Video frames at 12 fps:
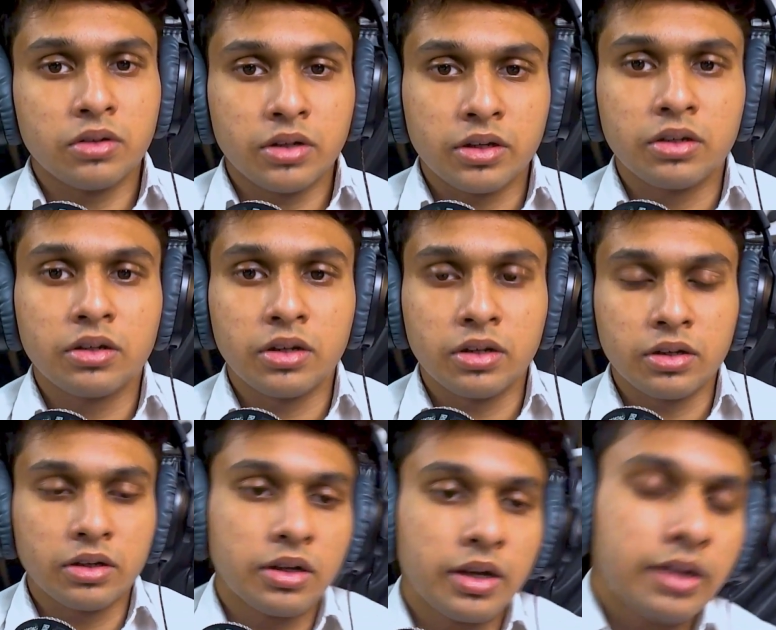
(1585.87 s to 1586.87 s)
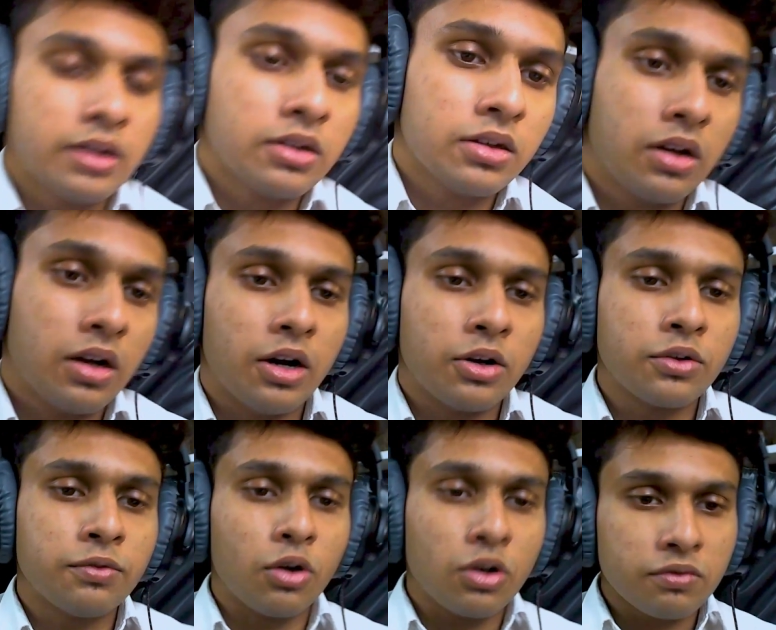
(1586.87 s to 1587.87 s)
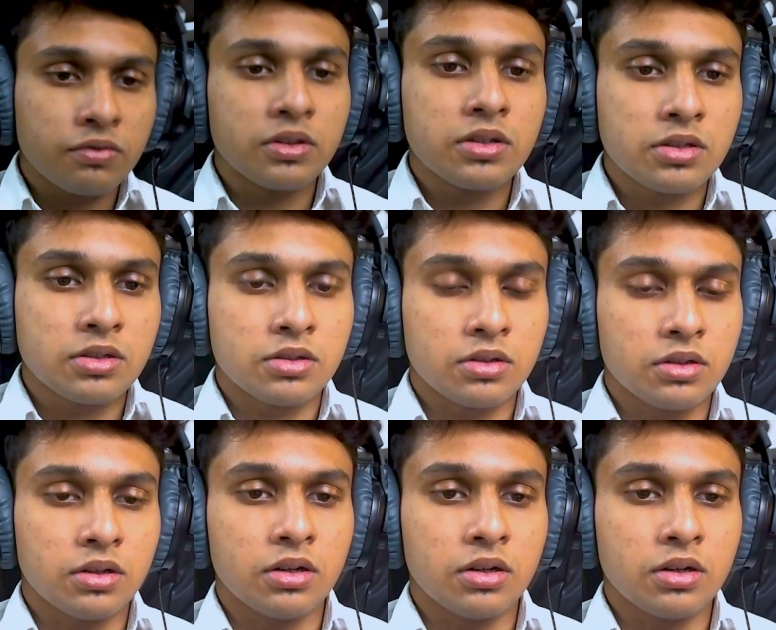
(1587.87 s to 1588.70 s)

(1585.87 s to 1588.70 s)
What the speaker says: Right, right, right. And out of all of this,